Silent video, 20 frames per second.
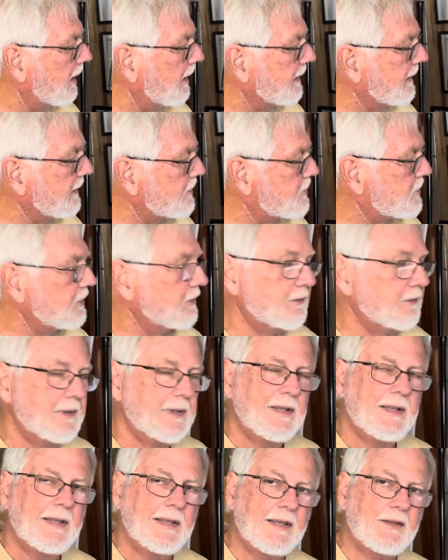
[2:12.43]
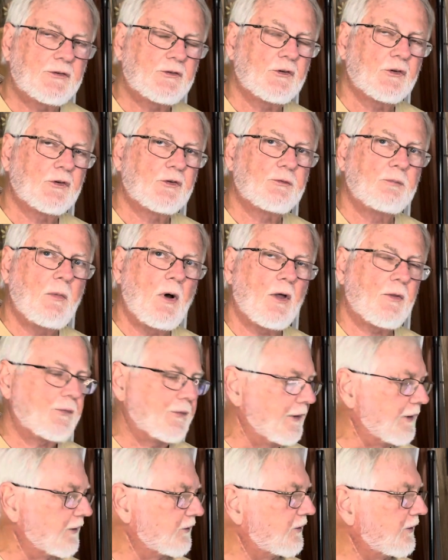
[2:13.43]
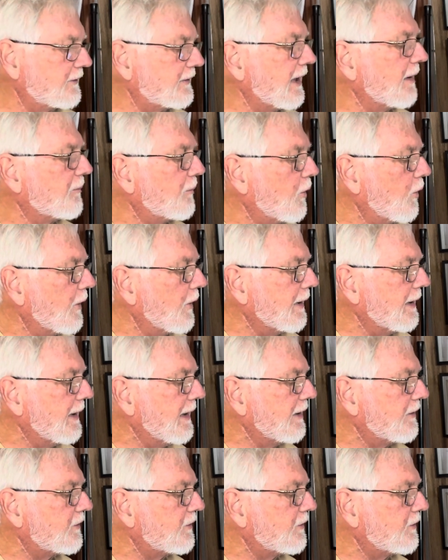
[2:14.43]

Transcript: issue. It's the small things at that point.